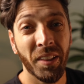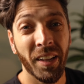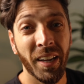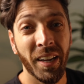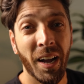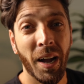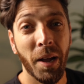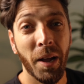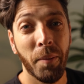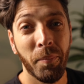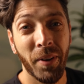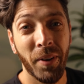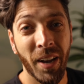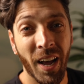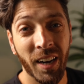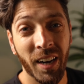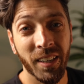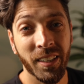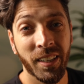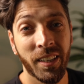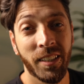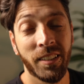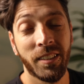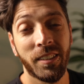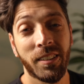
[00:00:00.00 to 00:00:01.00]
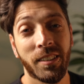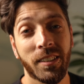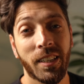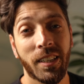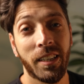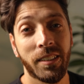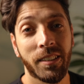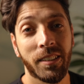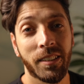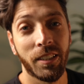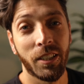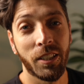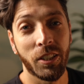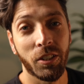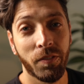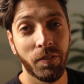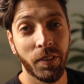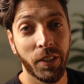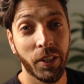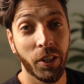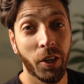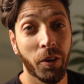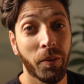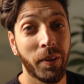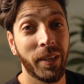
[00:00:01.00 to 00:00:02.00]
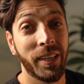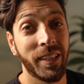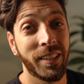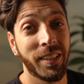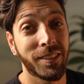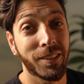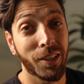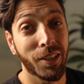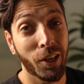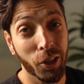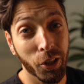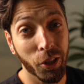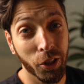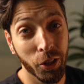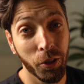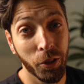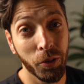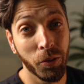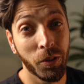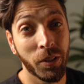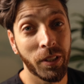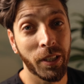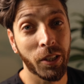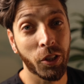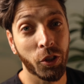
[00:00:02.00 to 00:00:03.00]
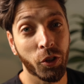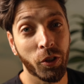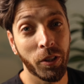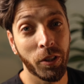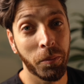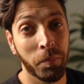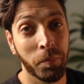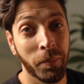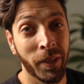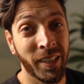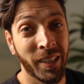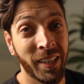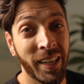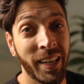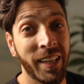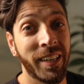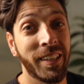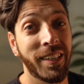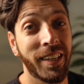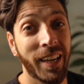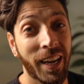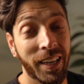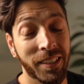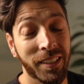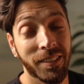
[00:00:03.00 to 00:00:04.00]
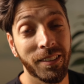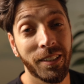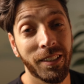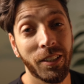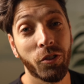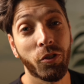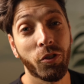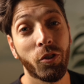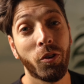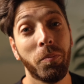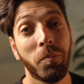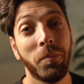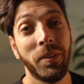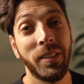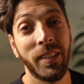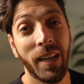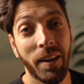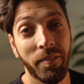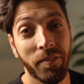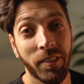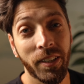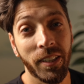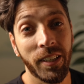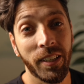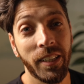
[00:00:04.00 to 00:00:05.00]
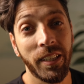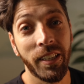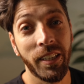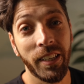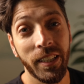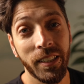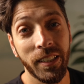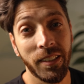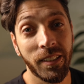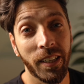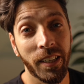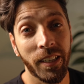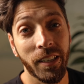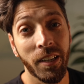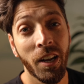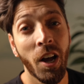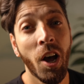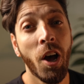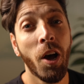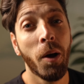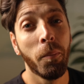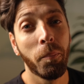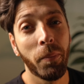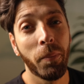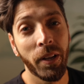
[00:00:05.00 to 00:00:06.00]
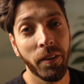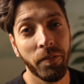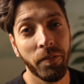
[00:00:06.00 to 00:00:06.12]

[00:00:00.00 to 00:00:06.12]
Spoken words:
thing I'm not going to discuss in this video is acoustic treatment, and yes, this room definitely needs it. But